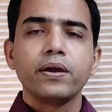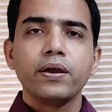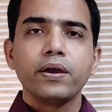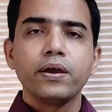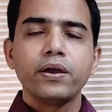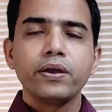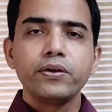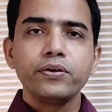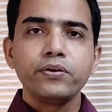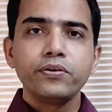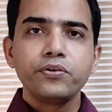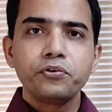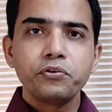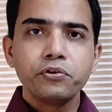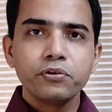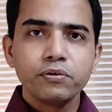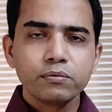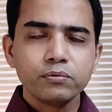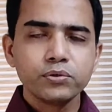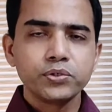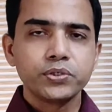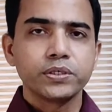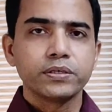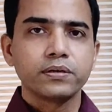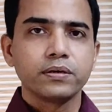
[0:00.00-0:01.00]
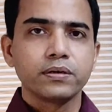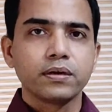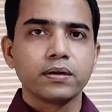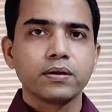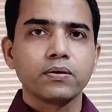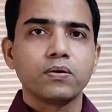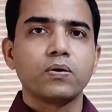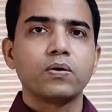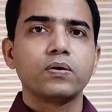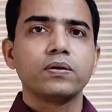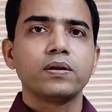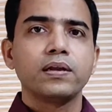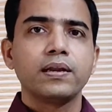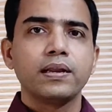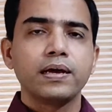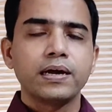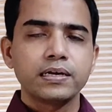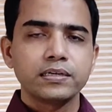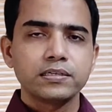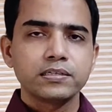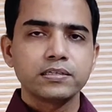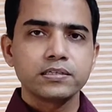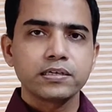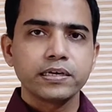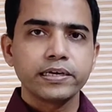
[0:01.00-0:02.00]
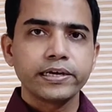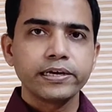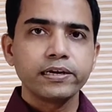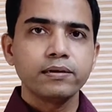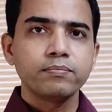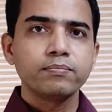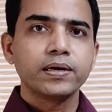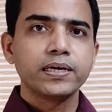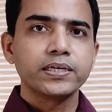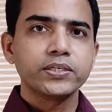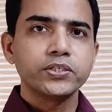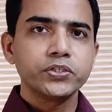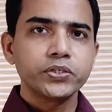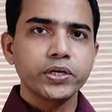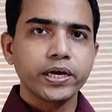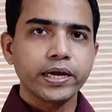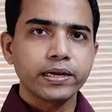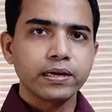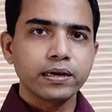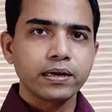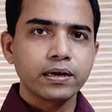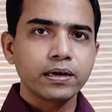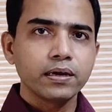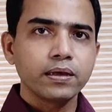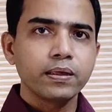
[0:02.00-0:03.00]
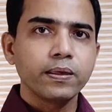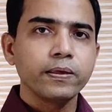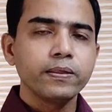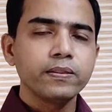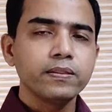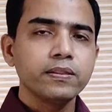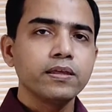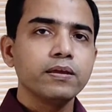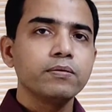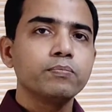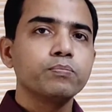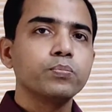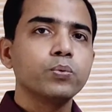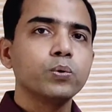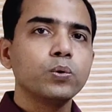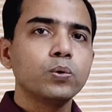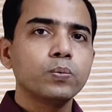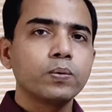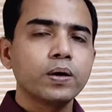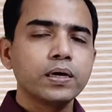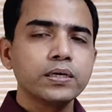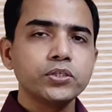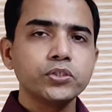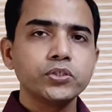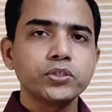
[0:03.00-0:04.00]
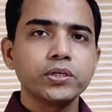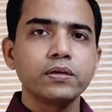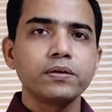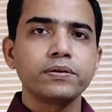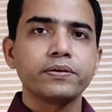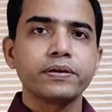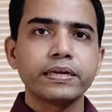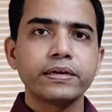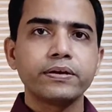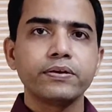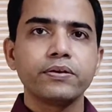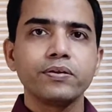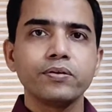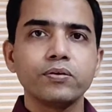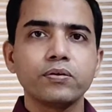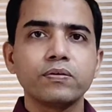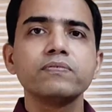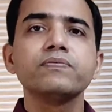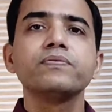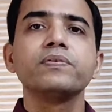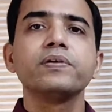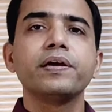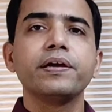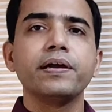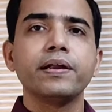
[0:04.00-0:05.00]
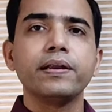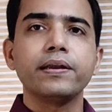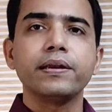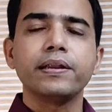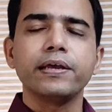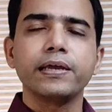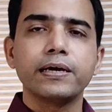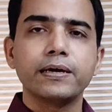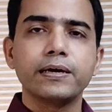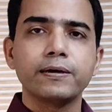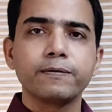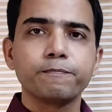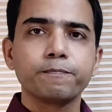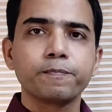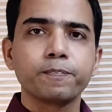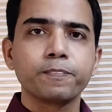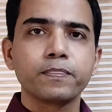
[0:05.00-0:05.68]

intrusion on a large scale by China in the Purvanchal territory of India.